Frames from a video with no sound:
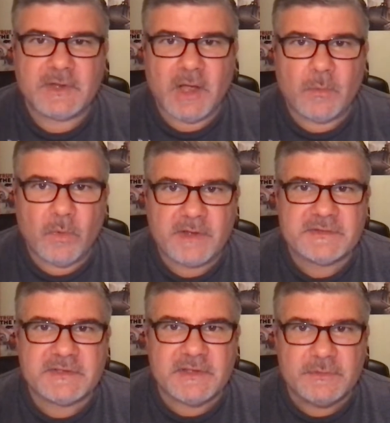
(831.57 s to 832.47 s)
God
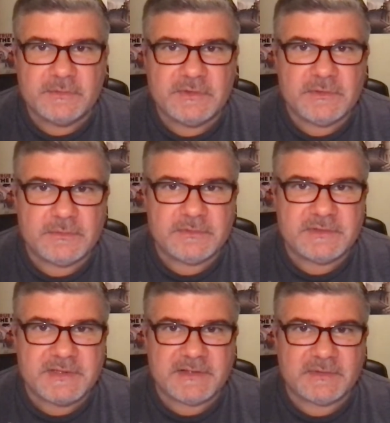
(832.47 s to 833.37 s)
wants to use you
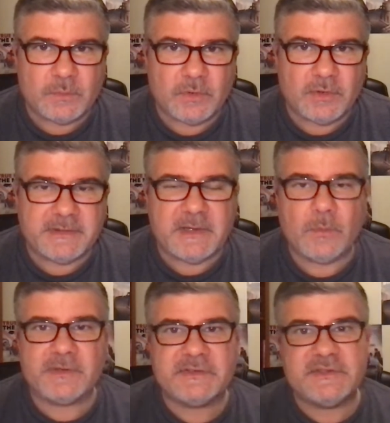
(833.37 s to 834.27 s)
to change the world, and He
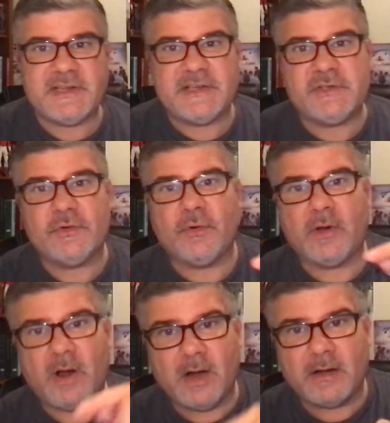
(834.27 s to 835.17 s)
wants to change your
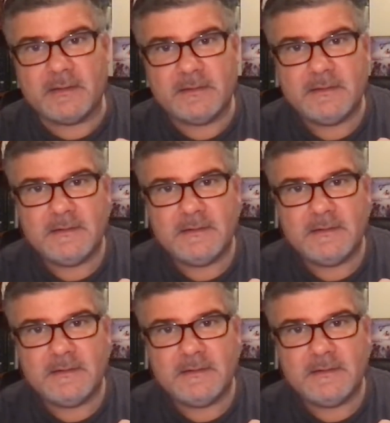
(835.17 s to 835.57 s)
heart.